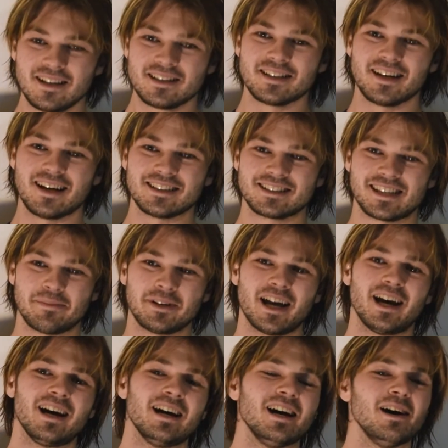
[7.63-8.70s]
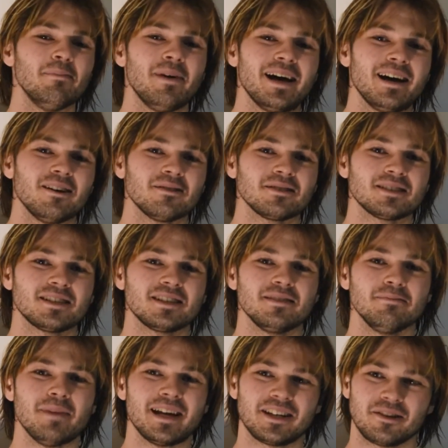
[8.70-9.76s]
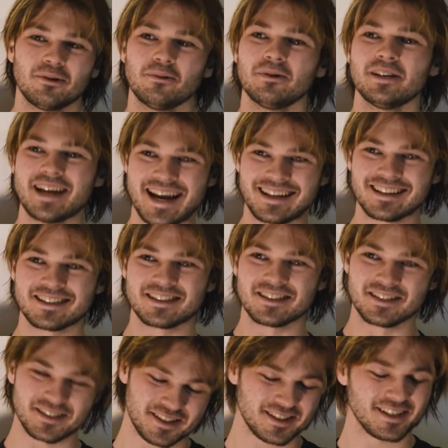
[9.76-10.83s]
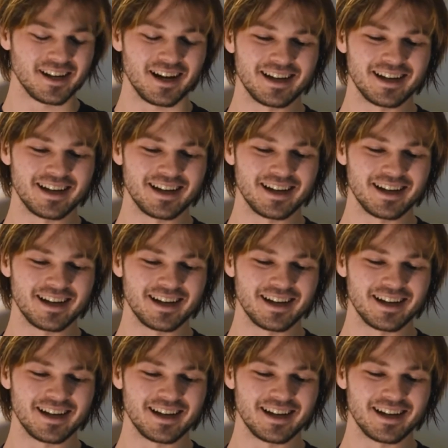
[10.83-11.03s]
tonight's seminar about medical negligence.